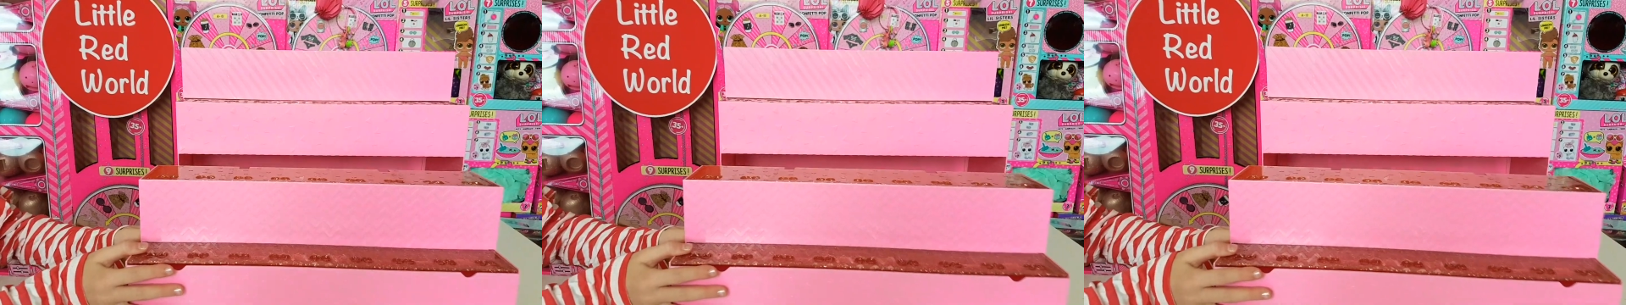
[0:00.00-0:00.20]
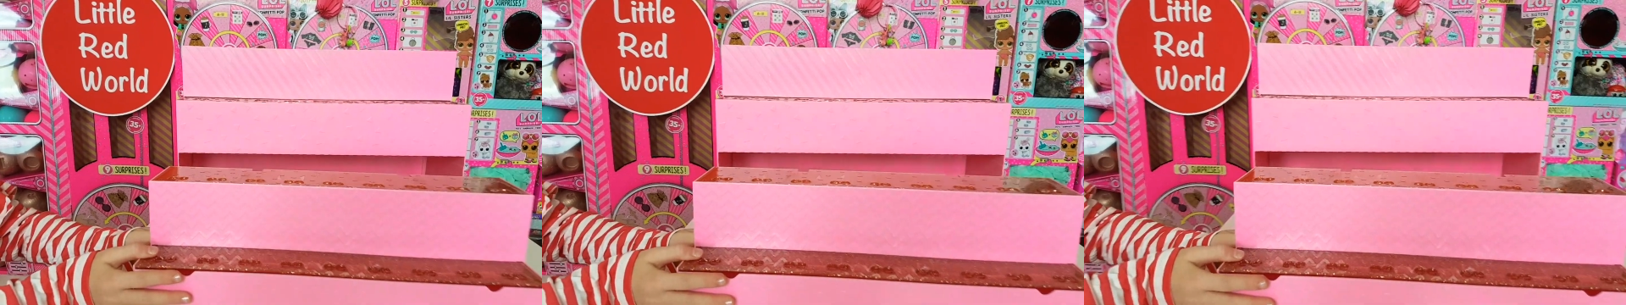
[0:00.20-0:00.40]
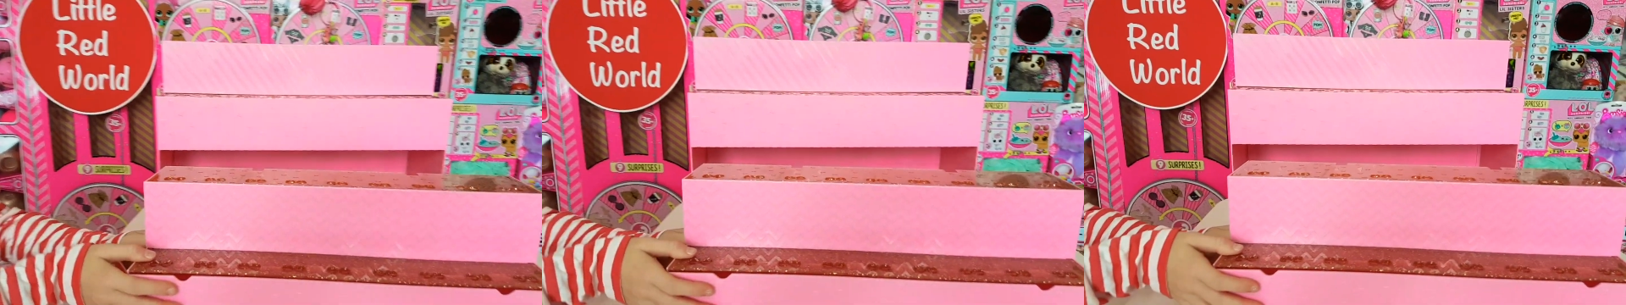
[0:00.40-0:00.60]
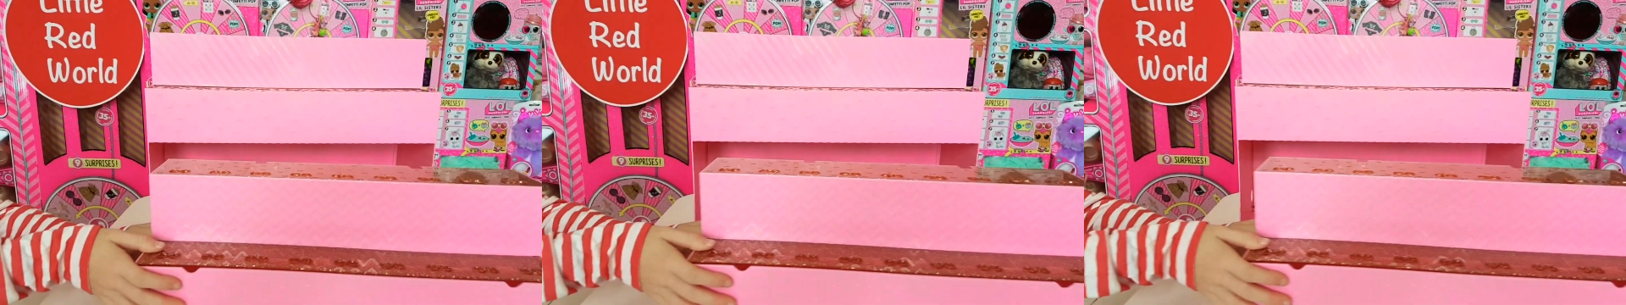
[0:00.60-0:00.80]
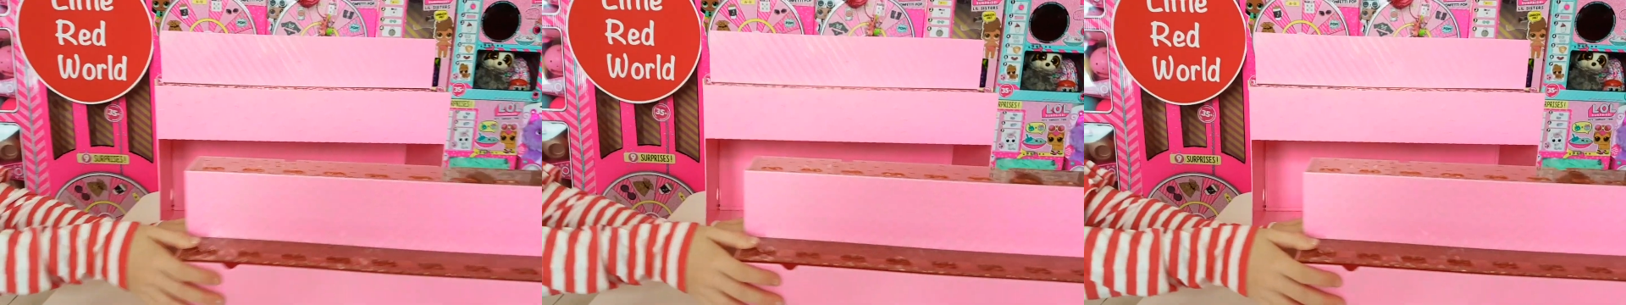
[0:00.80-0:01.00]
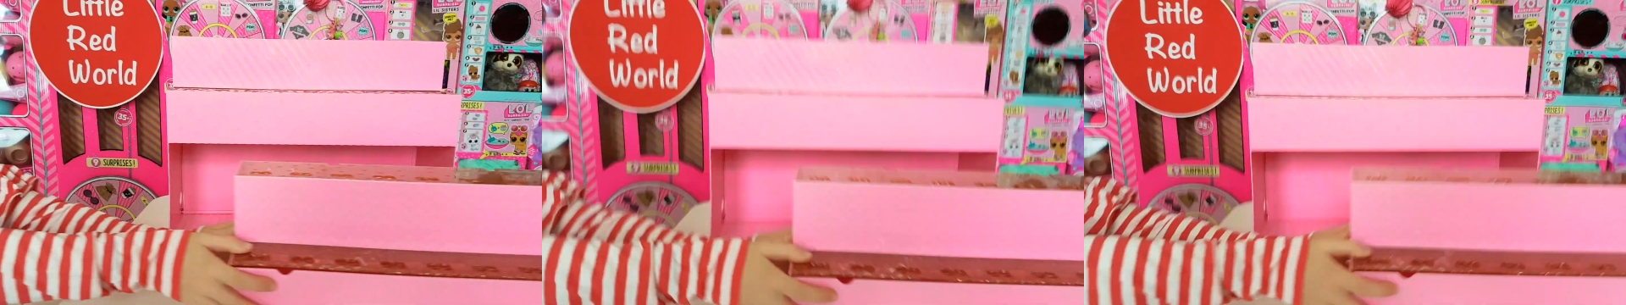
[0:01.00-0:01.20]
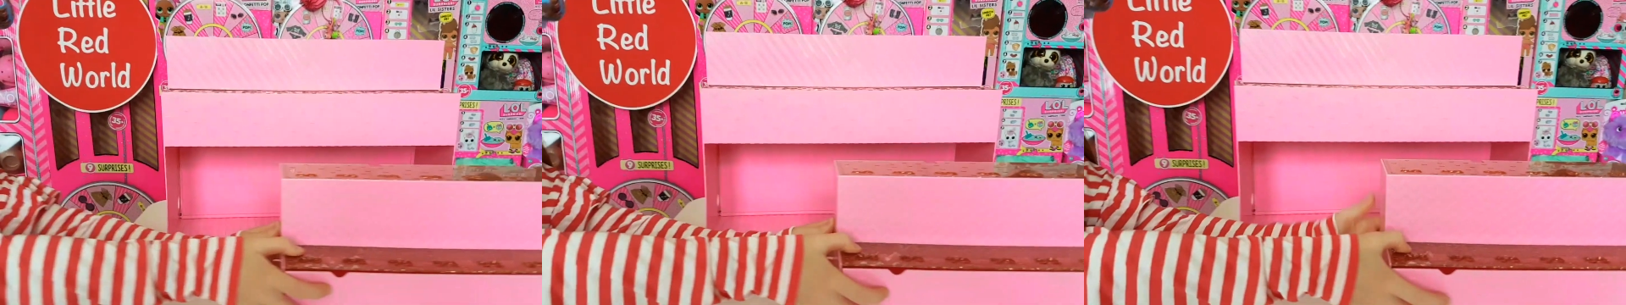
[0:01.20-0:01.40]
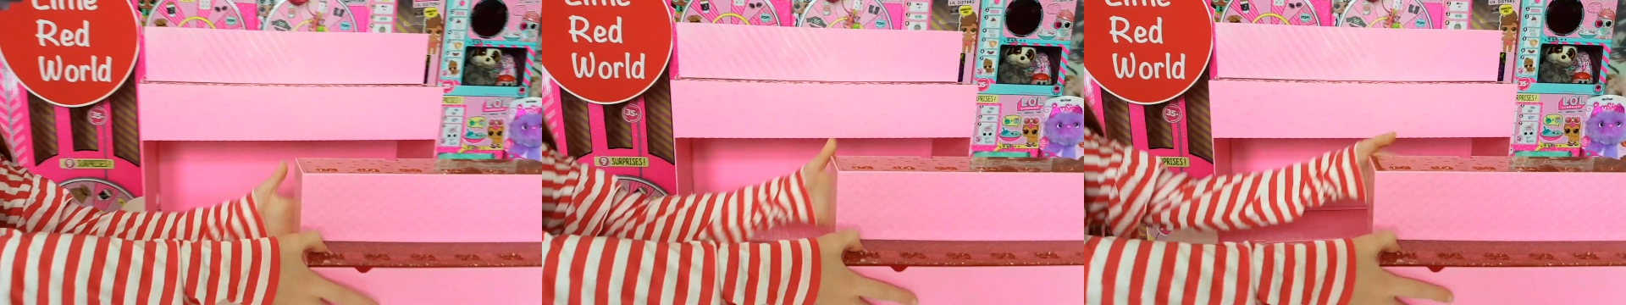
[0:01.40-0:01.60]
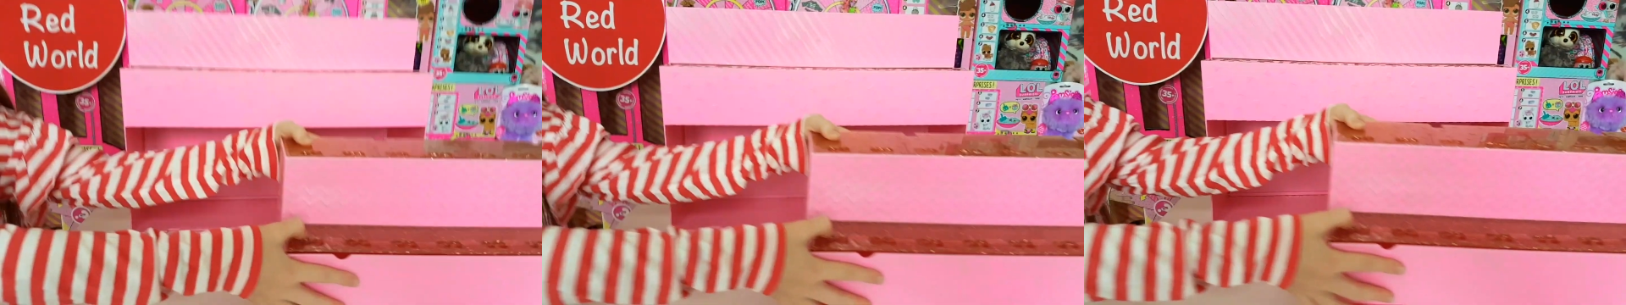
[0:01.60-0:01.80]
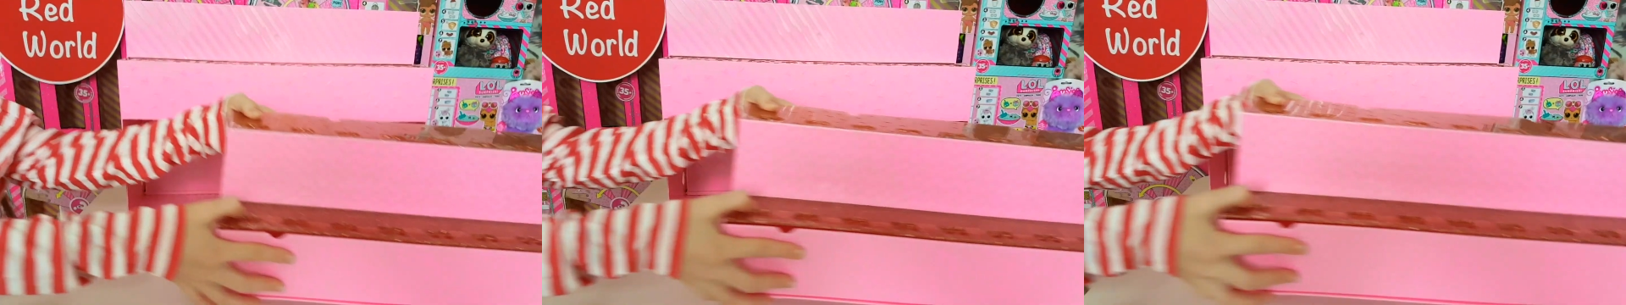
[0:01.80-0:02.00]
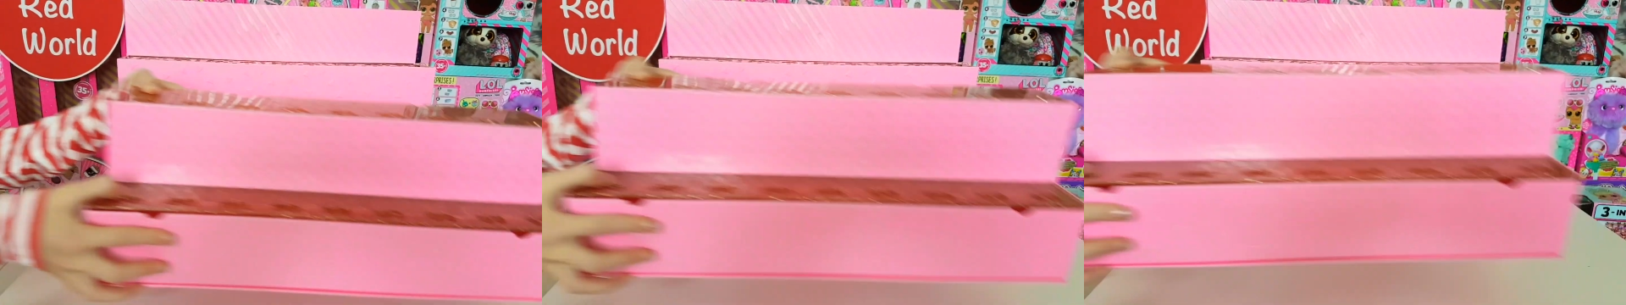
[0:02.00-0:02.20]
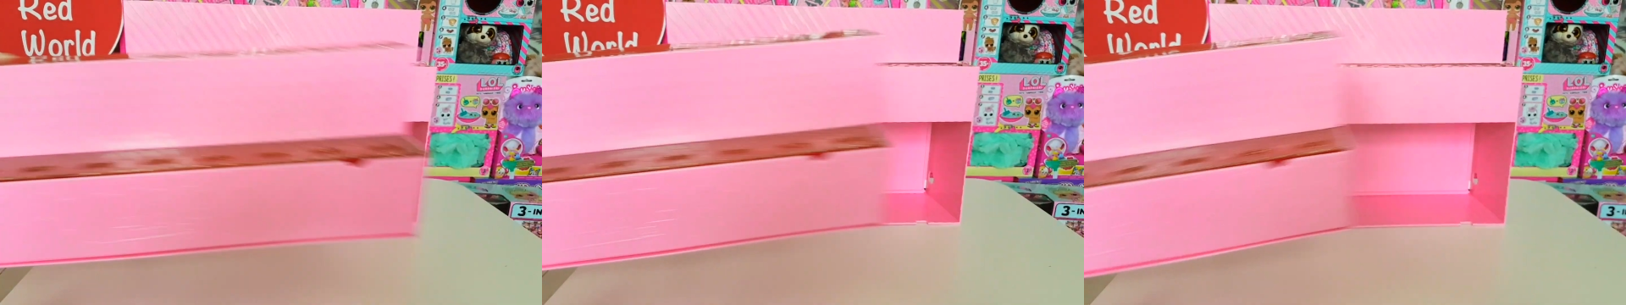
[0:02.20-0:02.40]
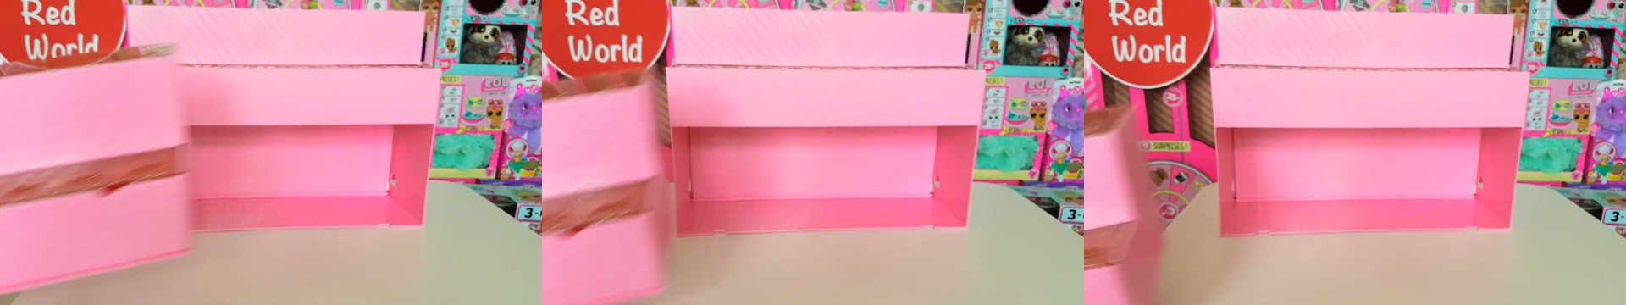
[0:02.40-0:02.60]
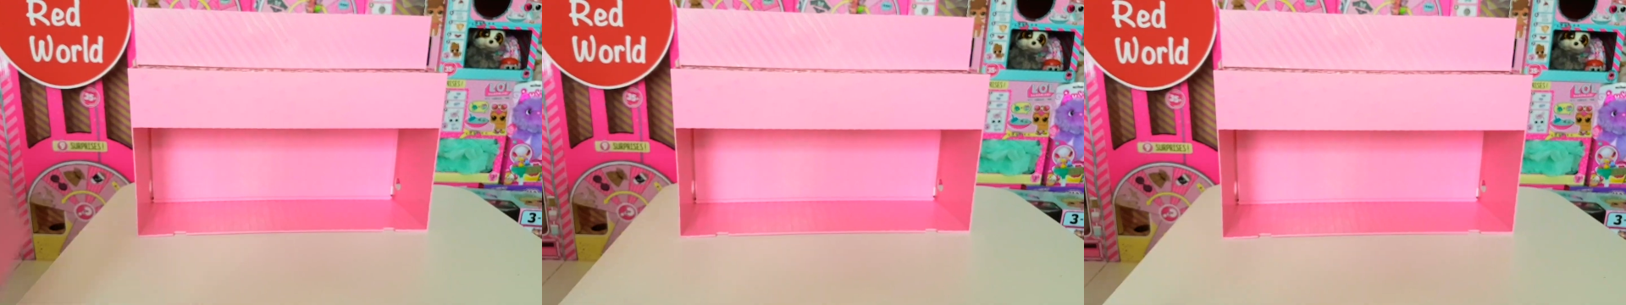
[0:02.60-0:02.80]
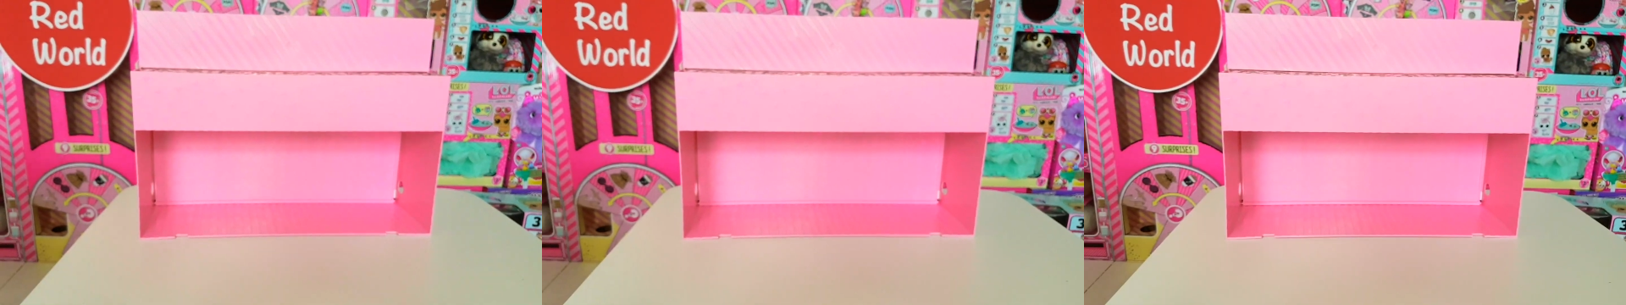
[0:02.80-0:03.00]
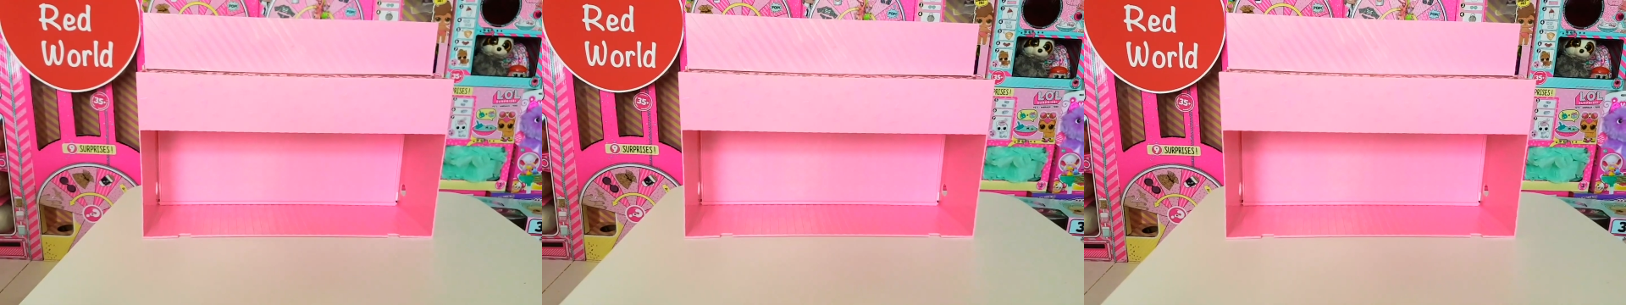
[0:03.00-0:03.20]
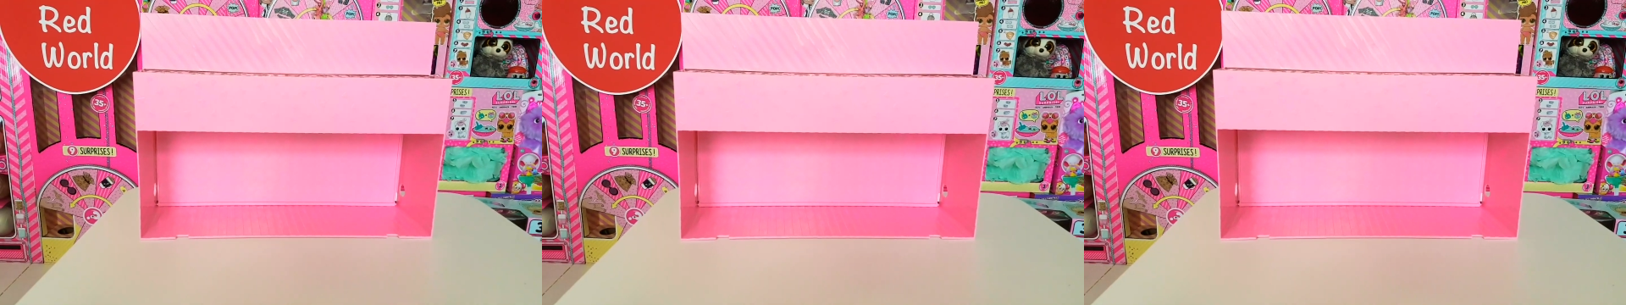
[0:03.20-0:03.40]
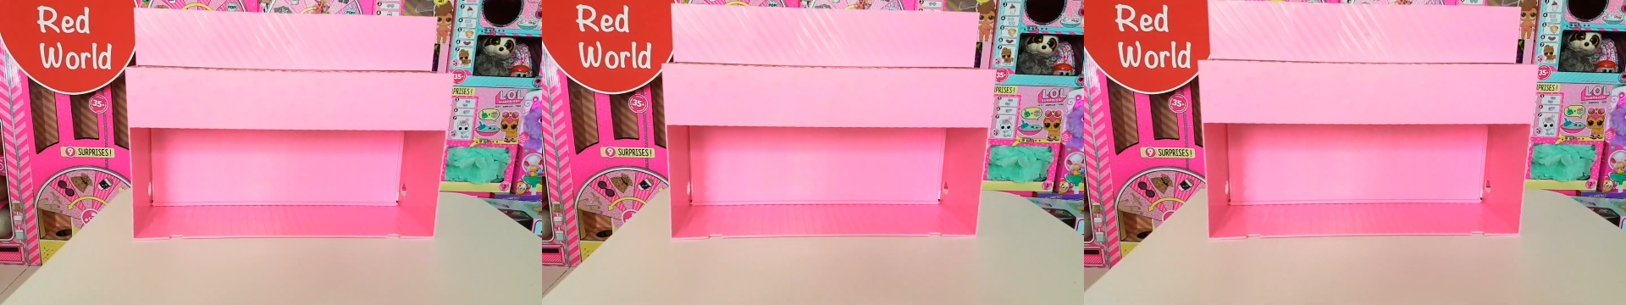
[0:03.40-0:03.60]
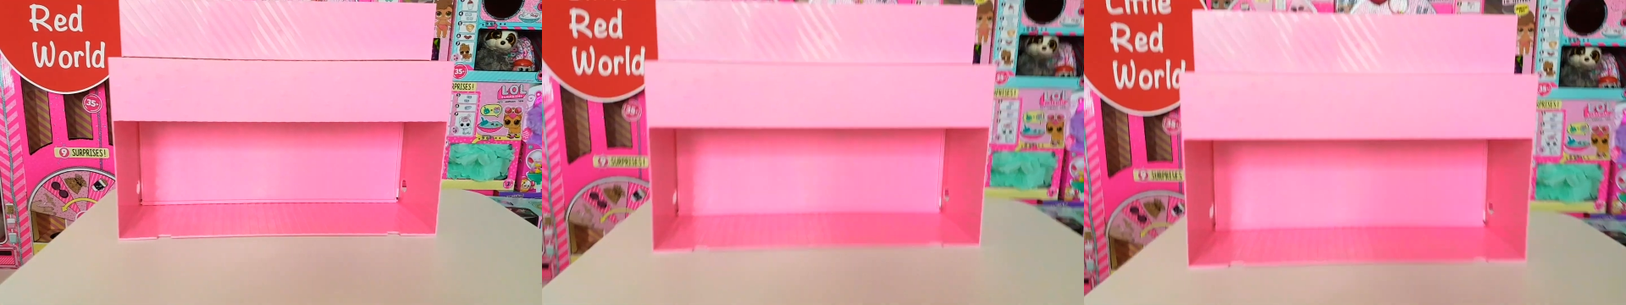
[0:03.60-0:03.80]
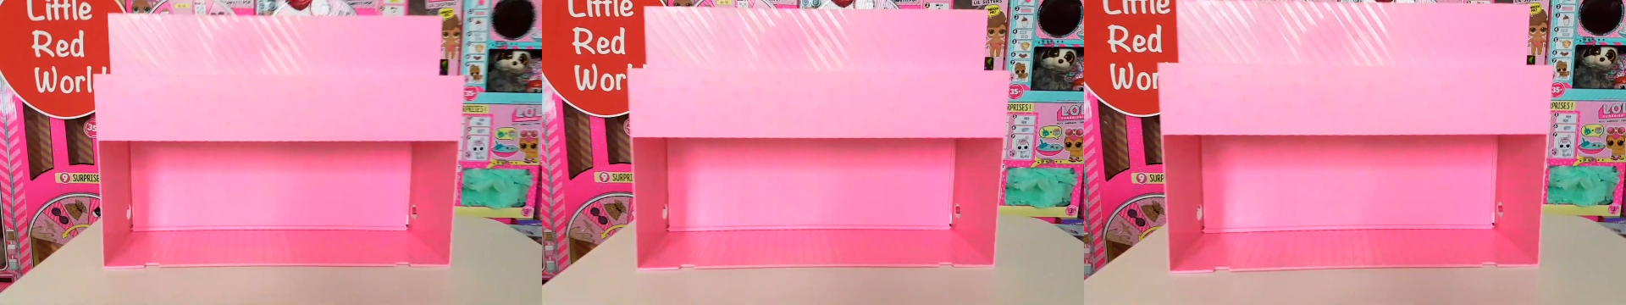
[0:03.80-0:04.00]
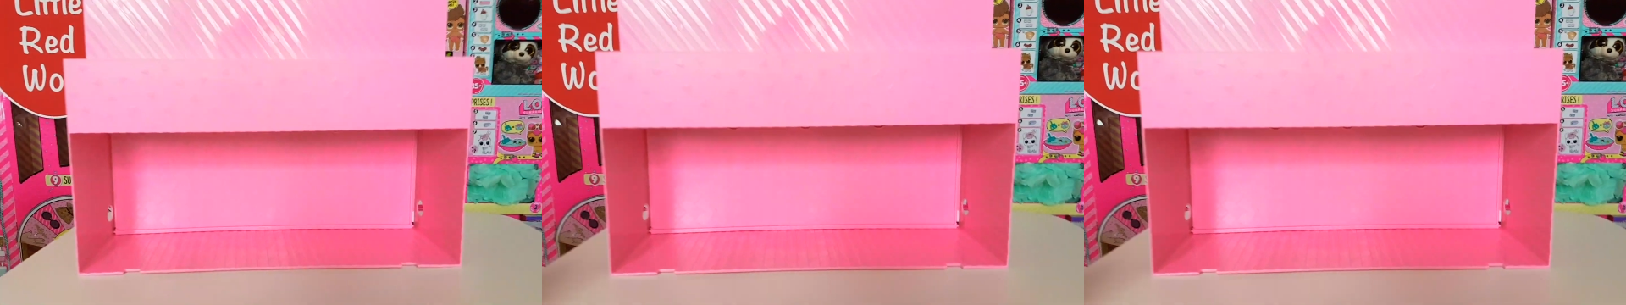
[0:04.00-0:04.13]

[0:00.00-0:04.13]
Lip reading: No face is visible, so there are no lips to read.